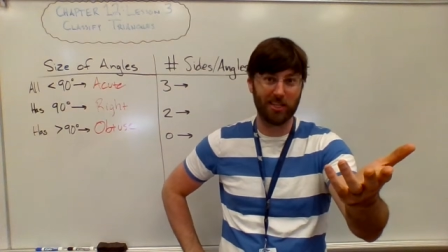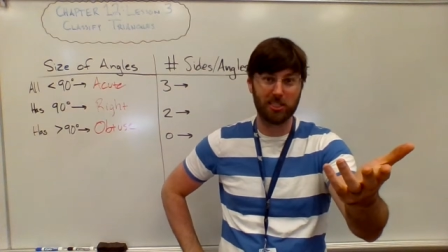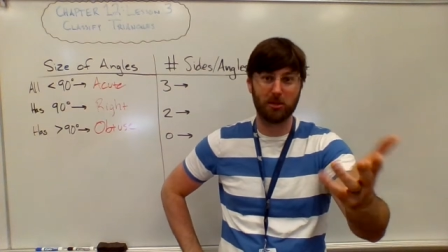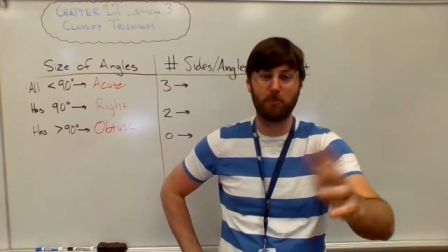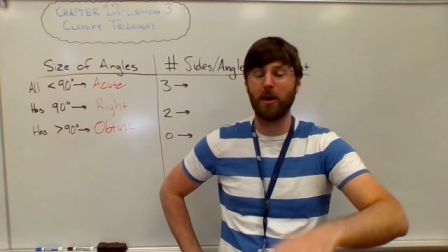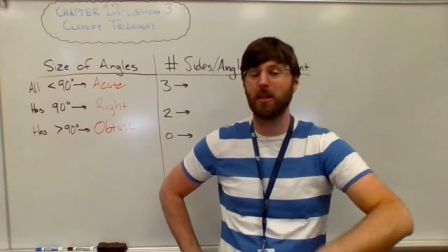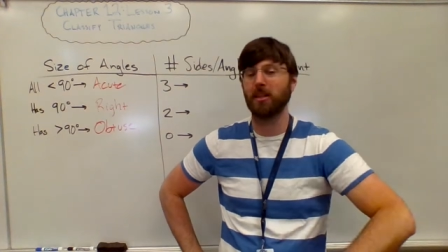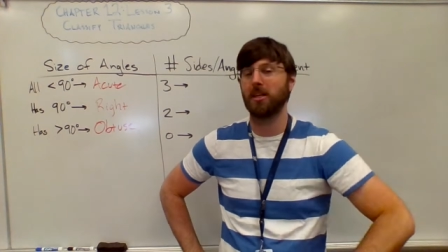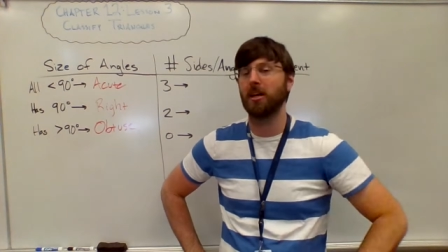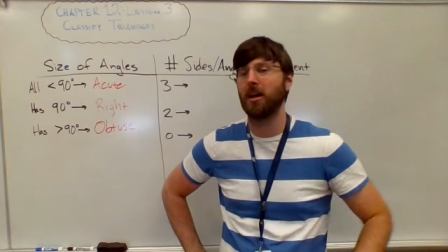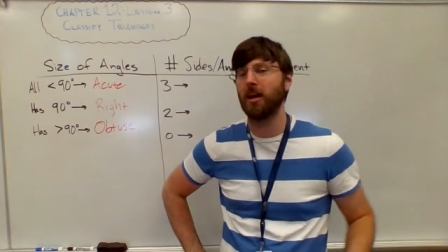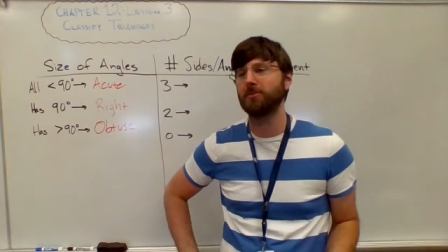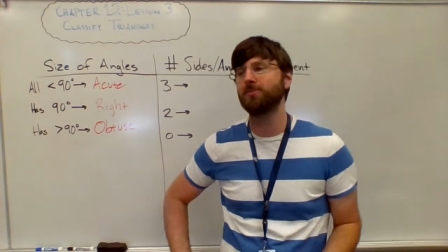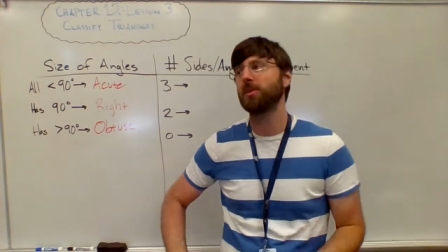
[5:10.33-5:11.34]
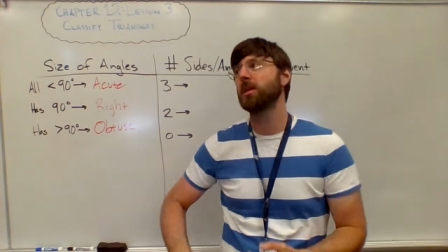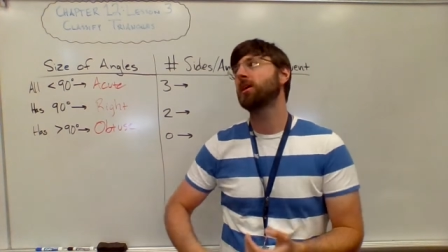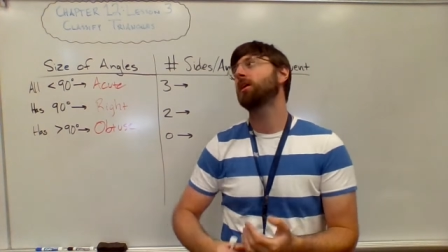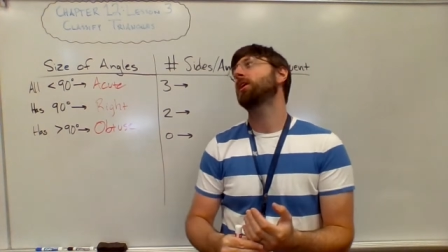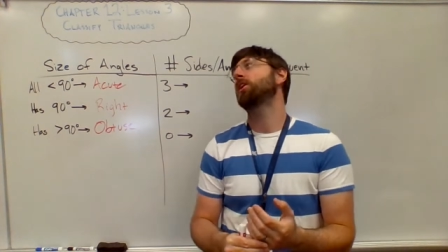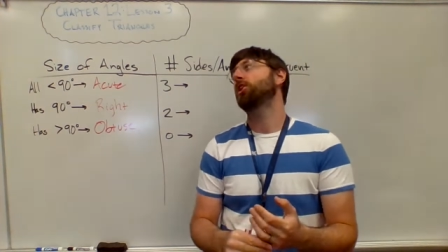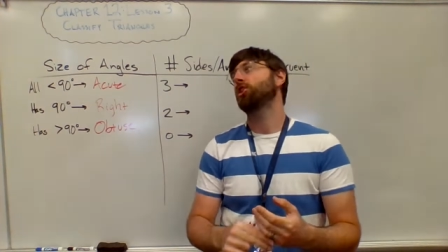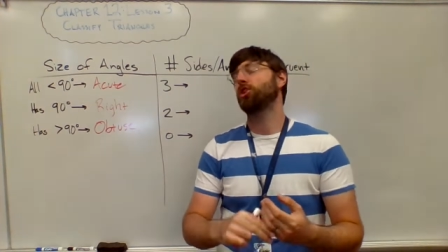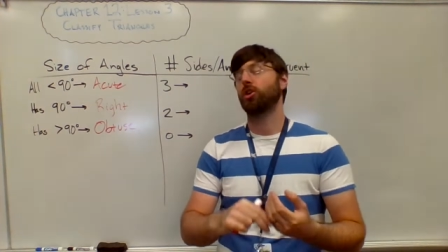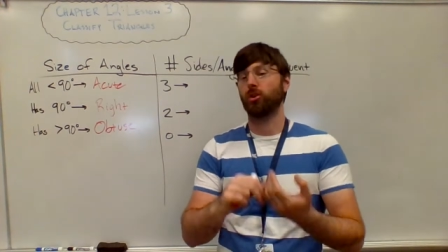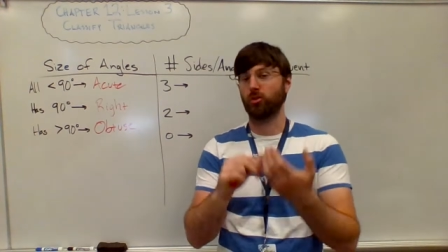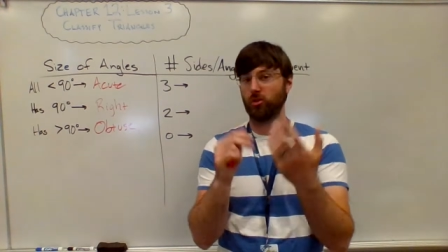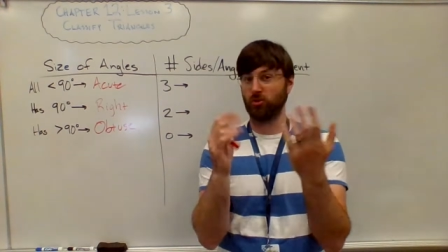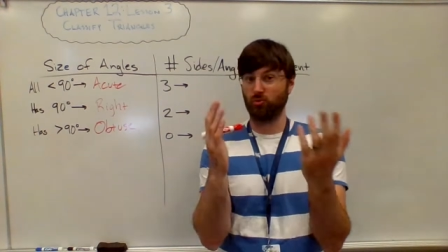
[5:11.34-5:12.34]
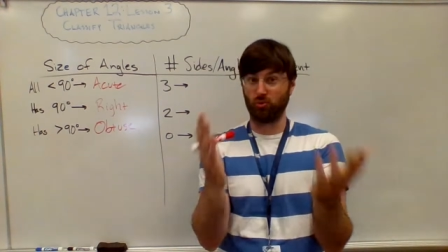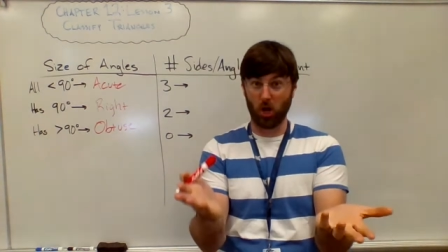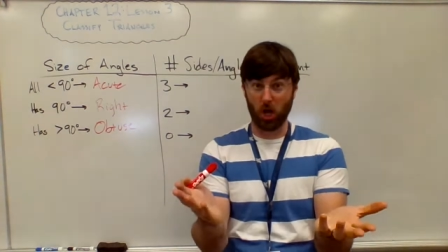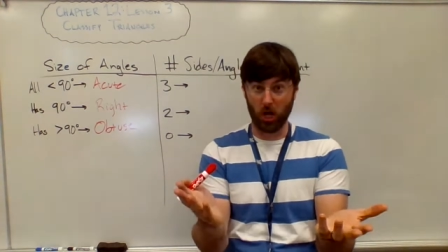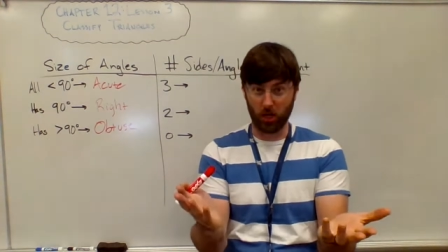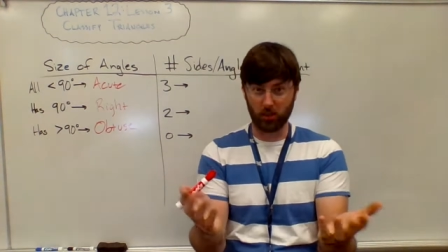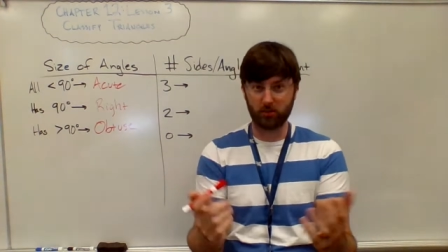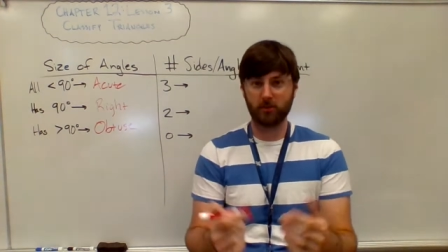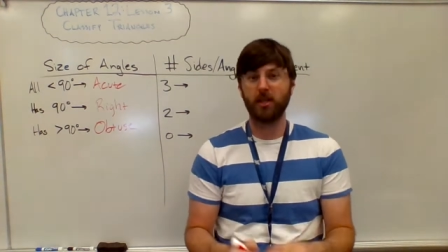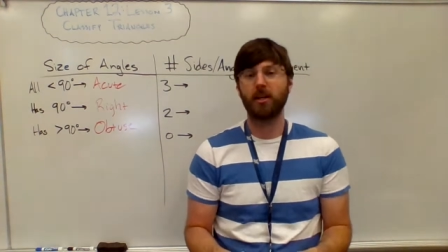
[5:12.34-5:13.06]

is a polygon, you're wrong.